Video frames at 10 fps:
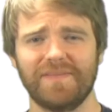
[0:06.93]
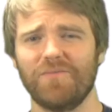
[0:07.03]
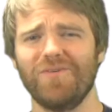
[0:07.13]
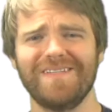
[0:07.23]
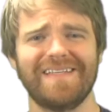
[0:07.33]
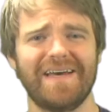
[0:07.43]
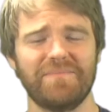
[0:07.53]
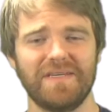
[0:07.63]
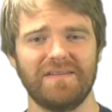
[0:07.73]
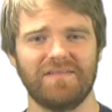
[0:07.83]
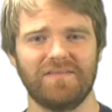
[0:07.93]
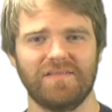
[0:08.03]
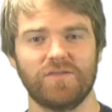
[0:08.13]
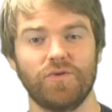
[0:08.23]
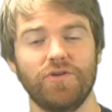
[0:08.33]
Now what does that mean?
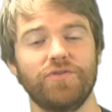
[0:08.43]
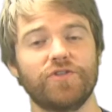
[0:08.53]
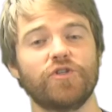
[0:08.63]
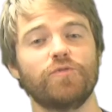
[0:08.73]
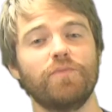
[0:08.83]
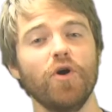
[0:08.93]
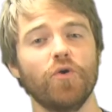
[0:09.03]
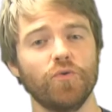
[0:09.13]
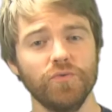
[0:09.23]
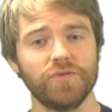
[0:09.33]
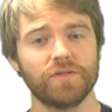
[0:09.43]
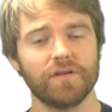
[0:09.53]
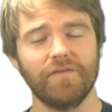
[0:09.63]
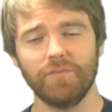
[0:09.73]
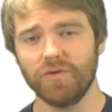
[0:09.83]
It's when you
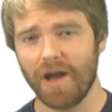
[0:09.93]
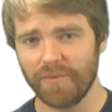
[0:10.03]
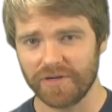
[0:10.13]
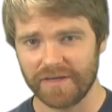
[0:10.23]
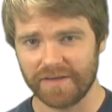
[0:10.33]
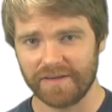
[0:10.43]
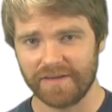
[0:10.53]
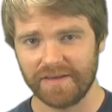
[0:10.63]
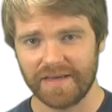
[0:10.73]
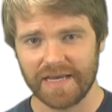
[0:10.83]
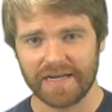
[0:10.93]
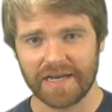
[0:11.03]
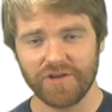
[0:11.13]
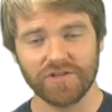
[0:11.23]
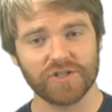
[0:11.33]
dispose of a property.
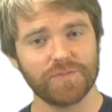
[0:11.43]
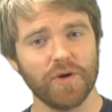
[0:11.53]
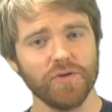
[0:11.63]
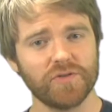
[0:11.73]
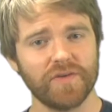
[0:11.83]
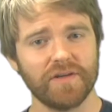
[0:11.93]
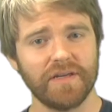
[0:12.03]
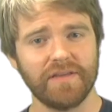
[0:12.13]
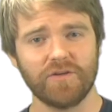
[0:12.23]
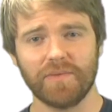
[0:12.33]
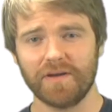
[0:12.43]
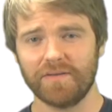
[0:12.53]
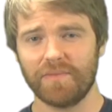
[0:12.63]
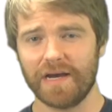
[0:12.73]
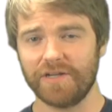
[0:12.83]
Now you can dispose of it either
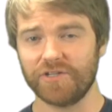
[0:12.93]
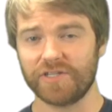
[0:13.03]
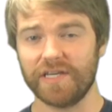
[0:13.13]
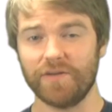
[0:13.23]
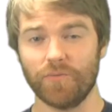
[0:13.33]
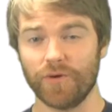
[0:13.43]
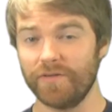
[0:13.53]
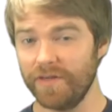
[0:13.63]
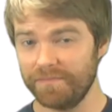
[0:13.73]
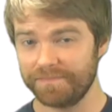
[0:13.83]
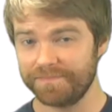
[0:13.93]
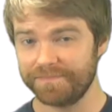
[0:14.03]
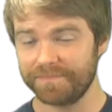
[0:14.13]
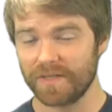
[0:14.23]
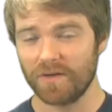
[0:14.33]
by just getting rid of it
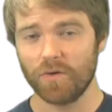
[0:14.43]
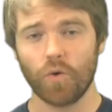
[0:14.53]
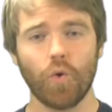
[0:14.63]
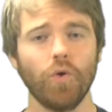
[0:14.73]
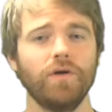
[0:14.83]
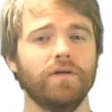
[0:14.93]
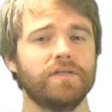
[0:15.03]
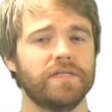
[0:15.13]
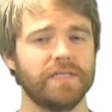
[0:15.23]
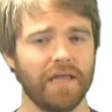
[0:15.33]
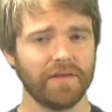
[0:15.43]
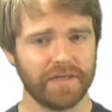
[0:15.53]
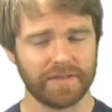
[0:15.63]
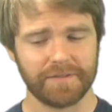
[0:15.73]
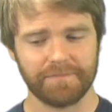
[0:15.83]
or selling
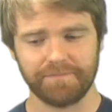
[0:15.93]
it.